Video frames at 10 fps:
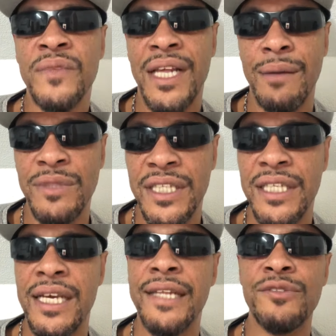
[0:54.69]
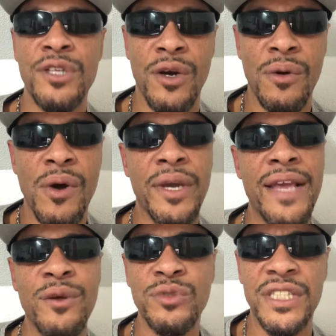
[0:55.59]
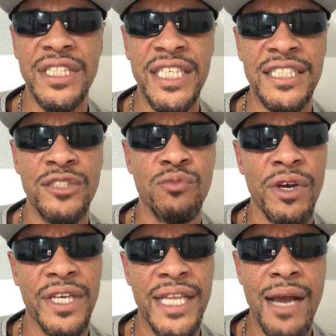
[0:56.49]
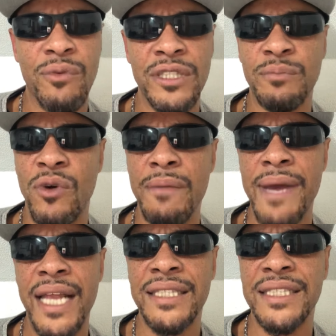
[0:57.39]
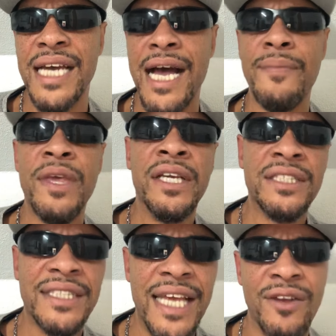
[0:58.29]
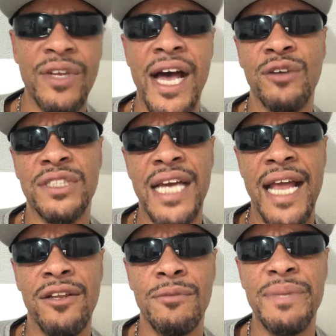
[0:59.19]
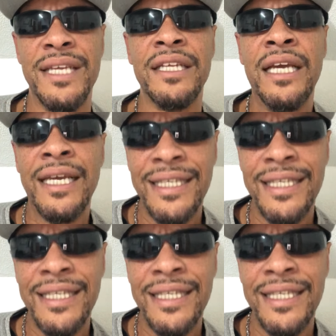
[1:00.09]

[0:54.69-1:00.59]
I'm looking at, you know, okay, those are the things he's working at with his boy Maddox Scott, staying on the outside a little bit,